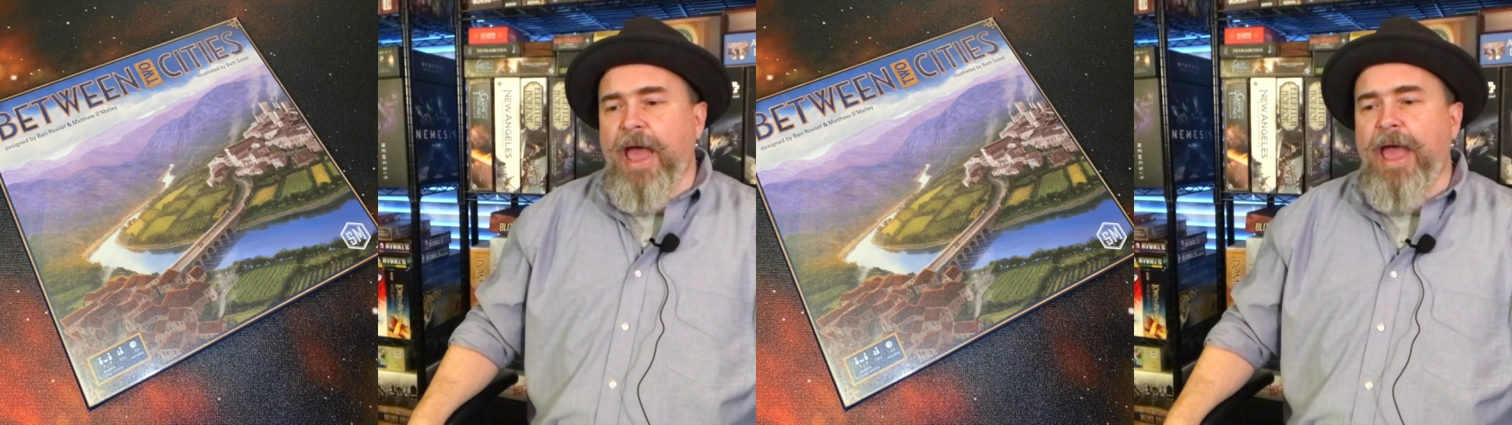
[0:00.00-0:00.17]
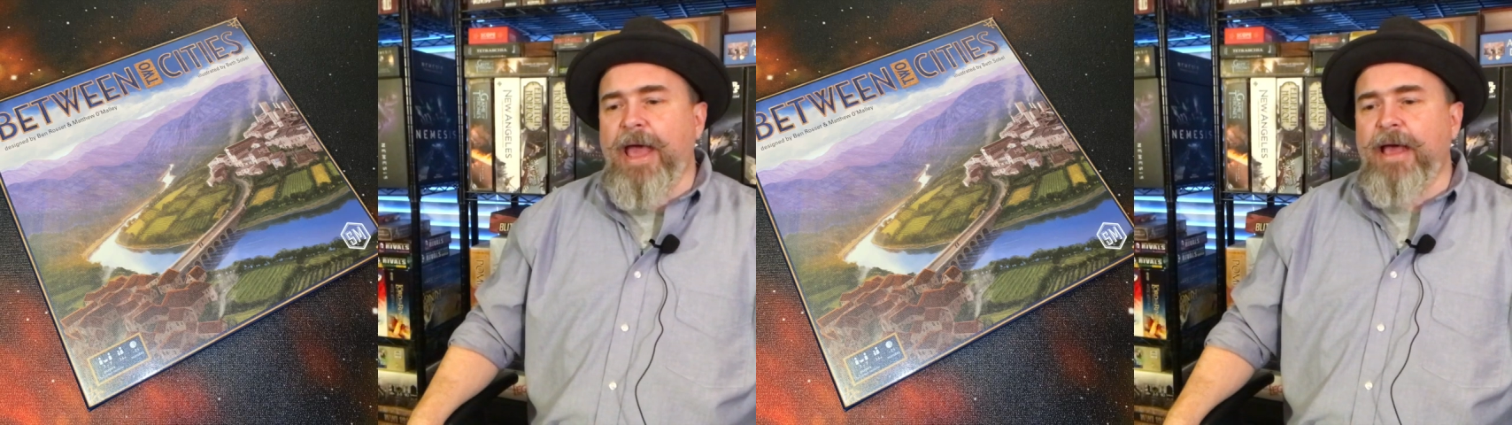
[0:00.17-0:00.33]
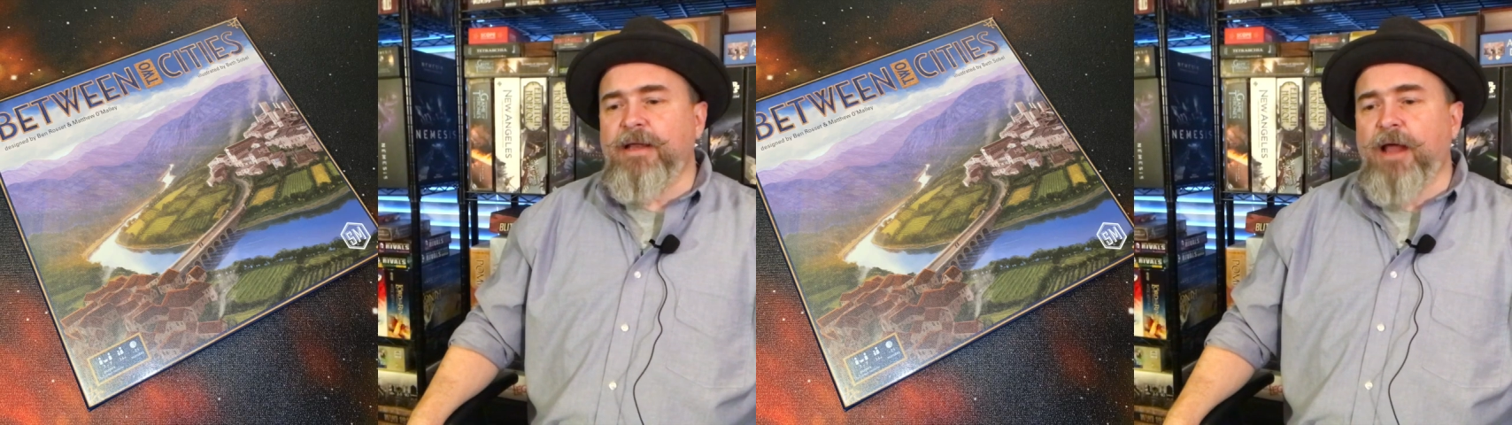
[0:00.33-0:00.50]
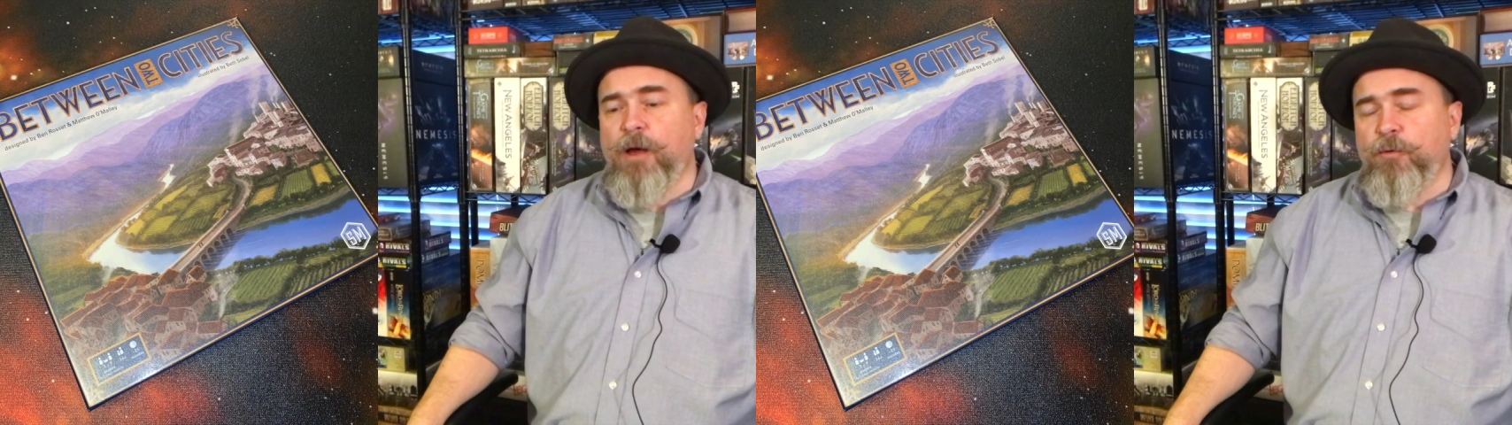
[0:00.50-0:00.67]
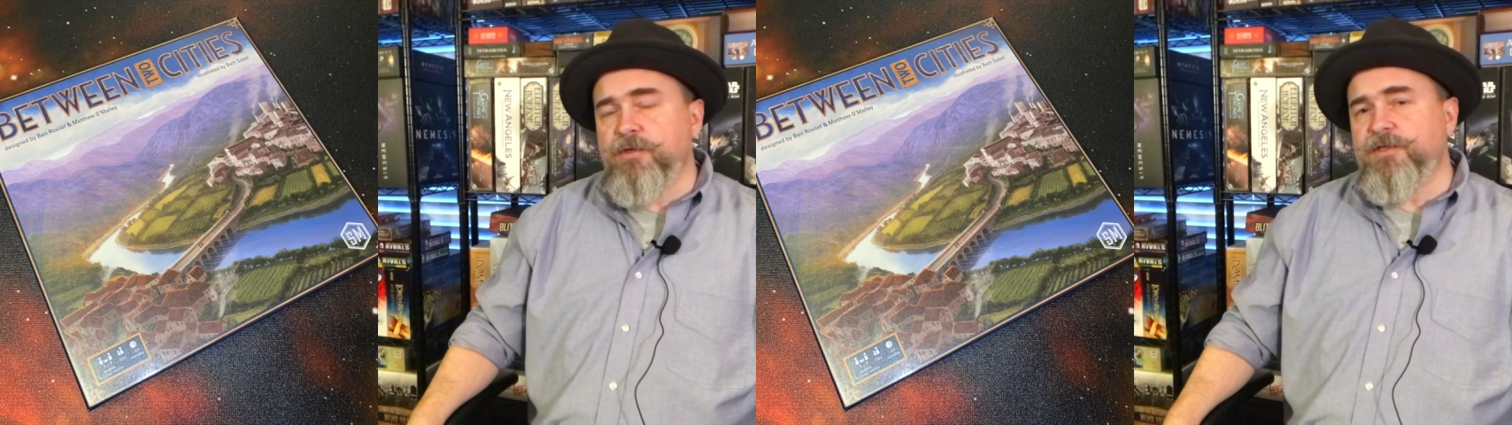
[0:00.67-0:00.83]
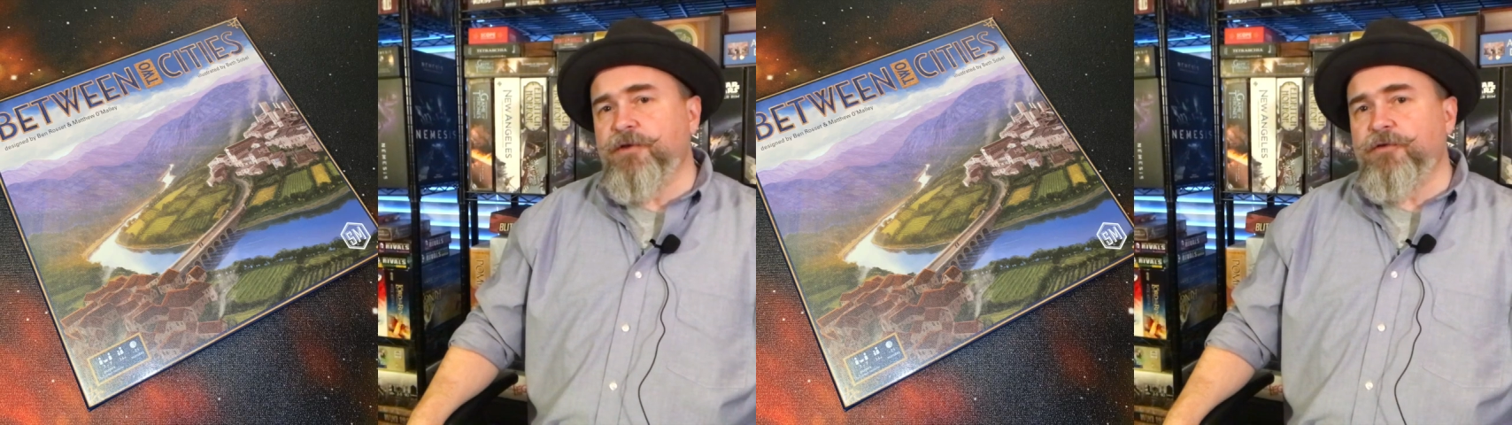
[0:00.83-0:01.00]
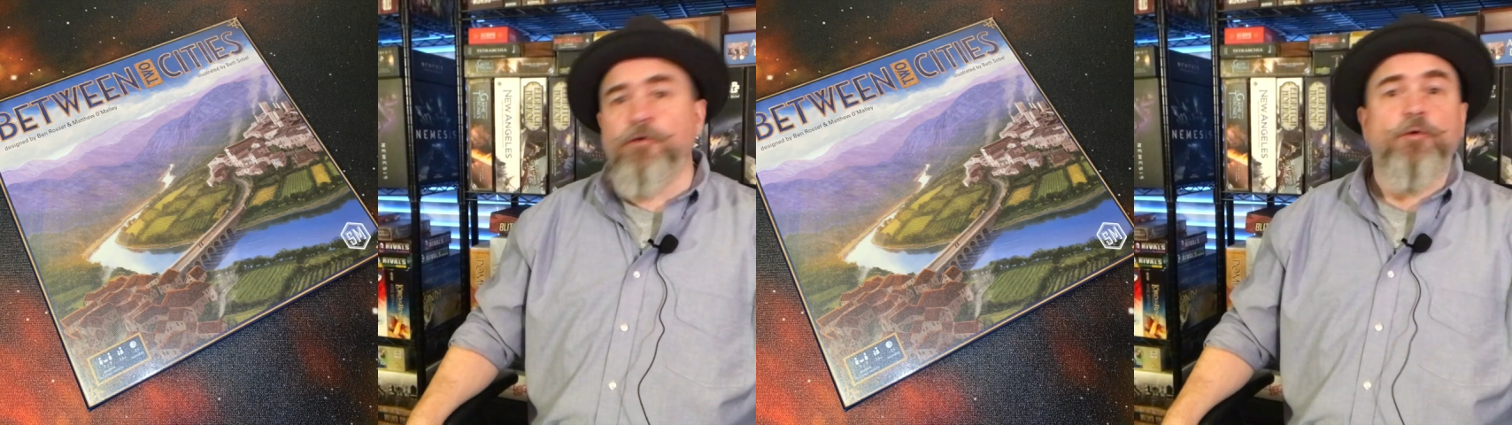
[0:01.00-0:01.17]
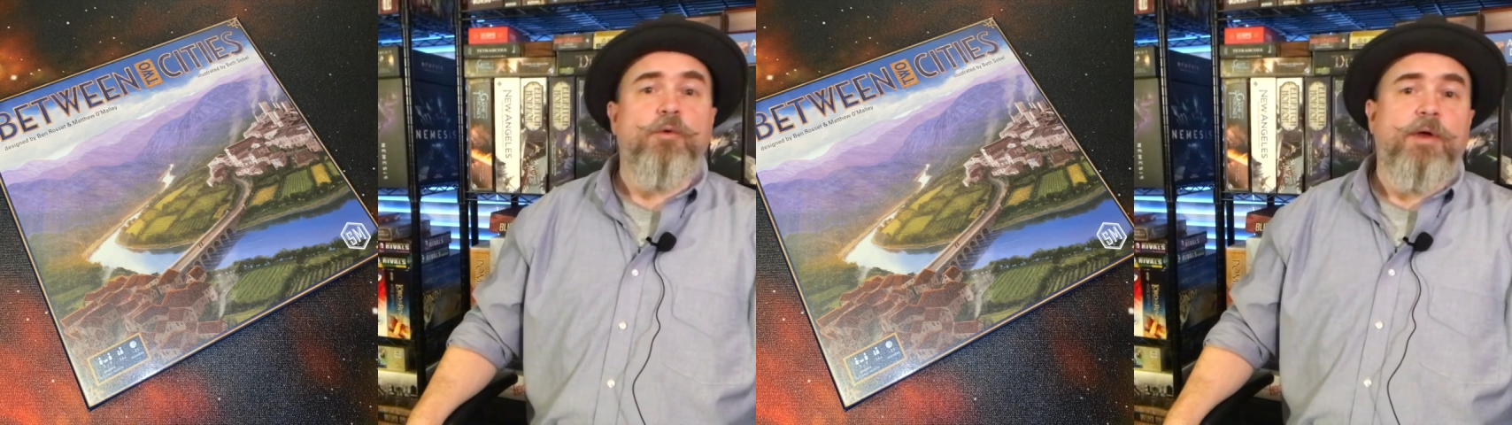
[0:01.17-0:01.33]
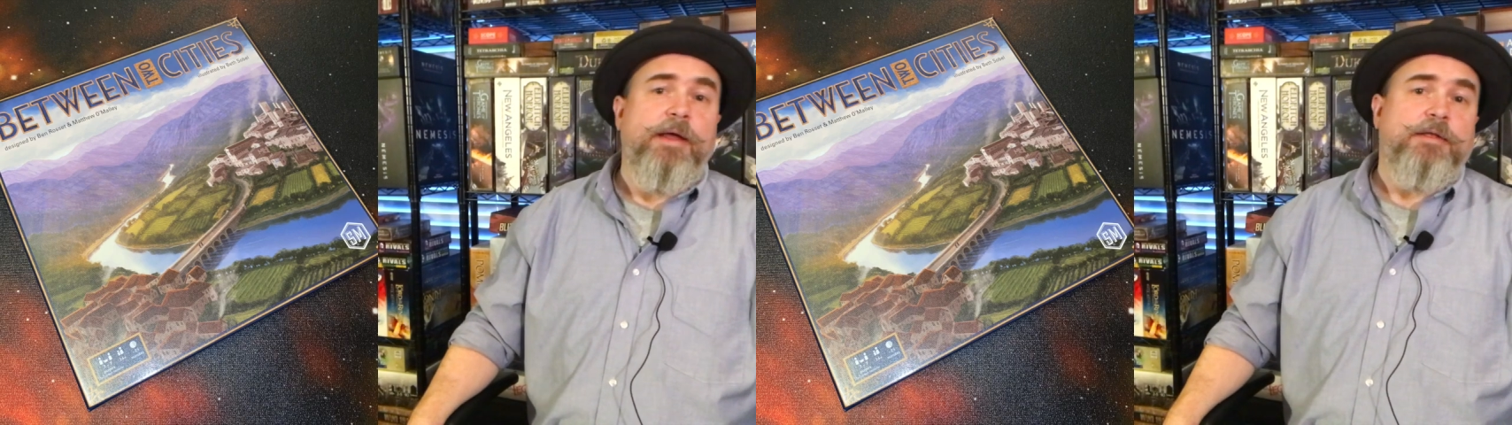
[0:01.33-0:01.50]
And I will say,
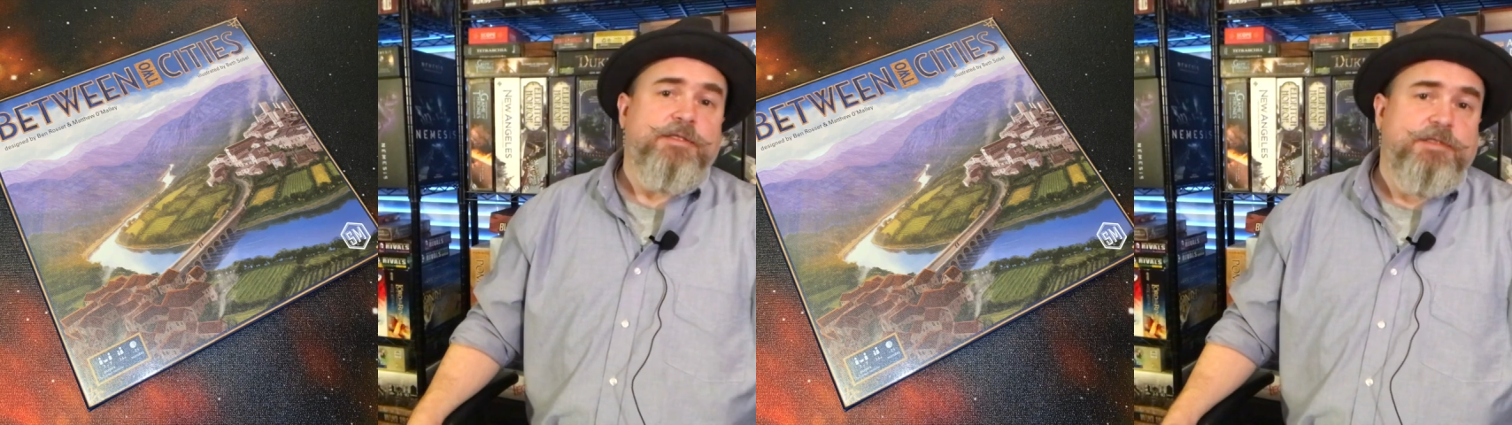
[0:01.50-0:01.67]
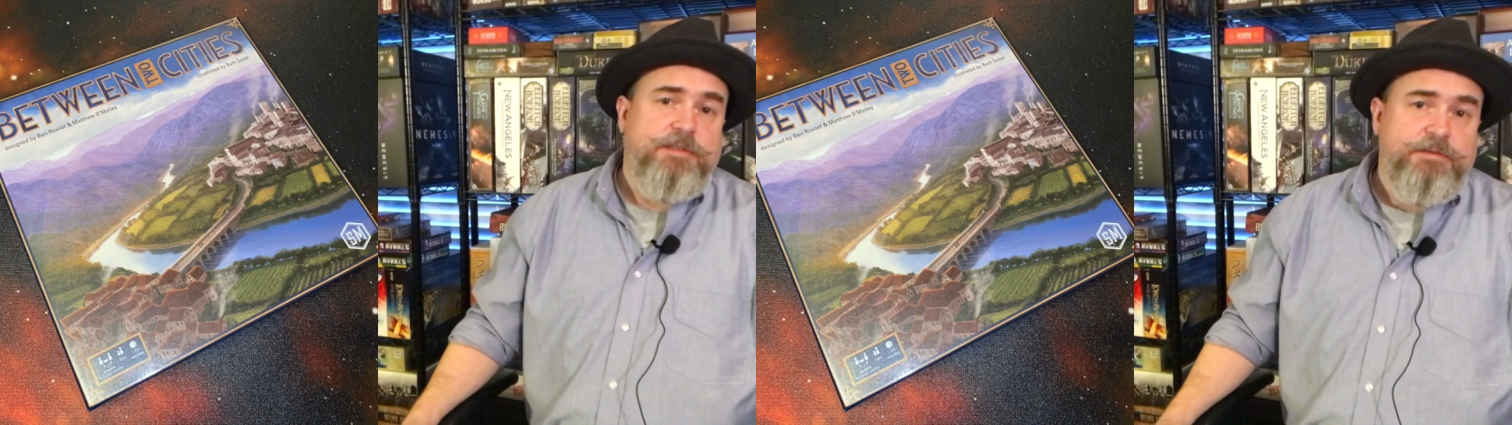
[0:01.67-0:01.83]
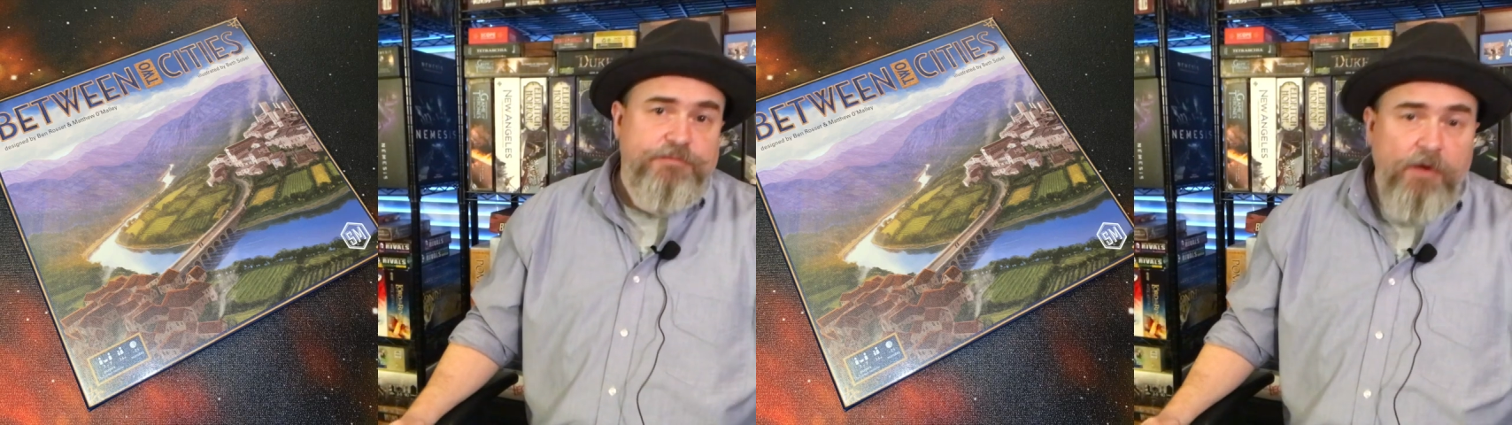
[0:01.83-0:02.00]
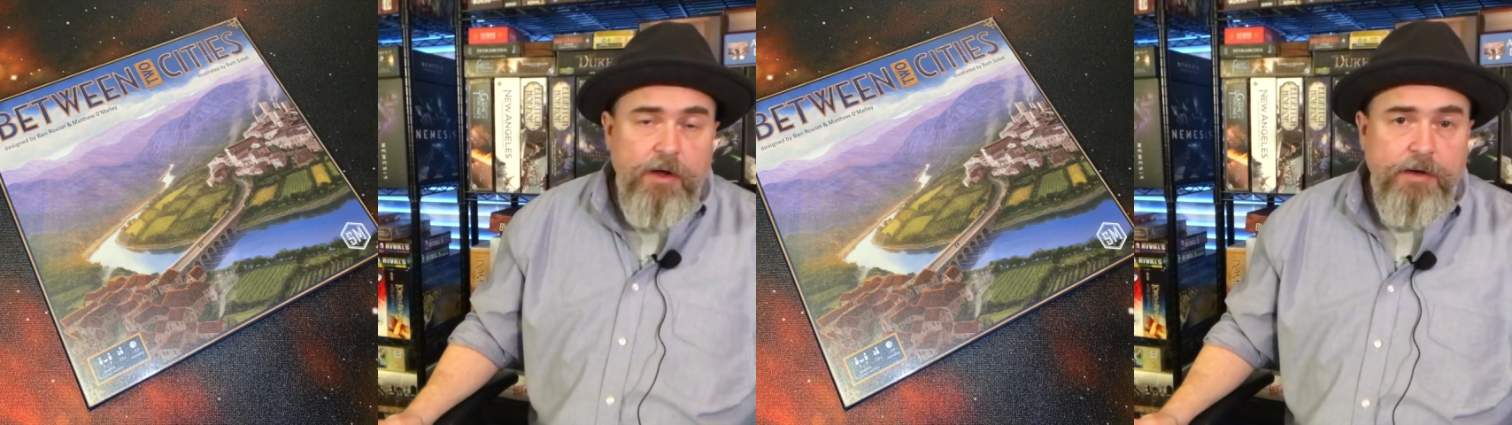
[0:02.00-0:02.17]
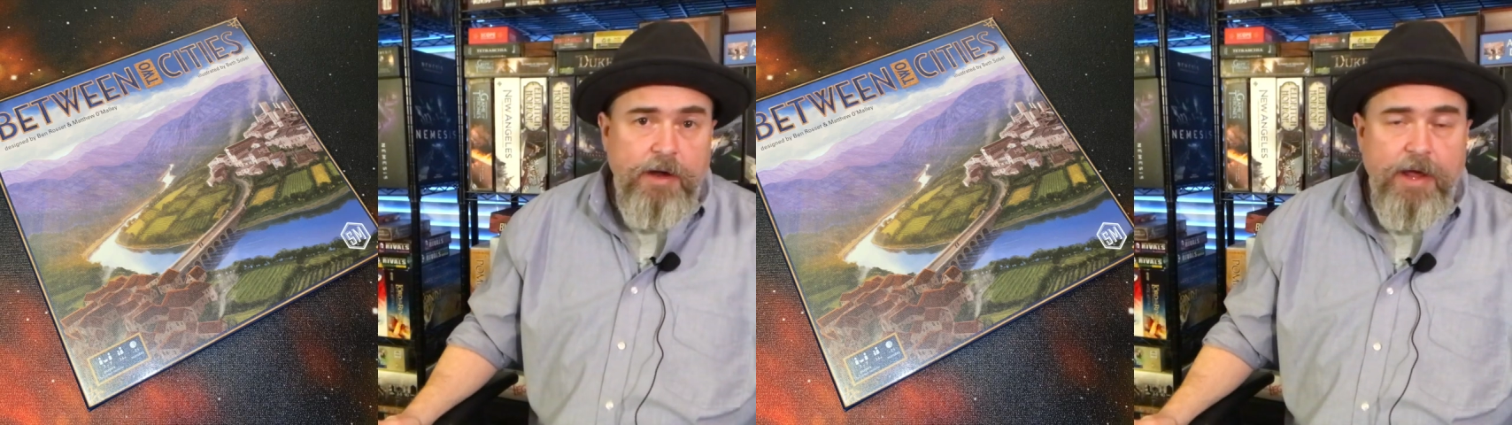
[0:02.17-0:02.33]
too, it's fun.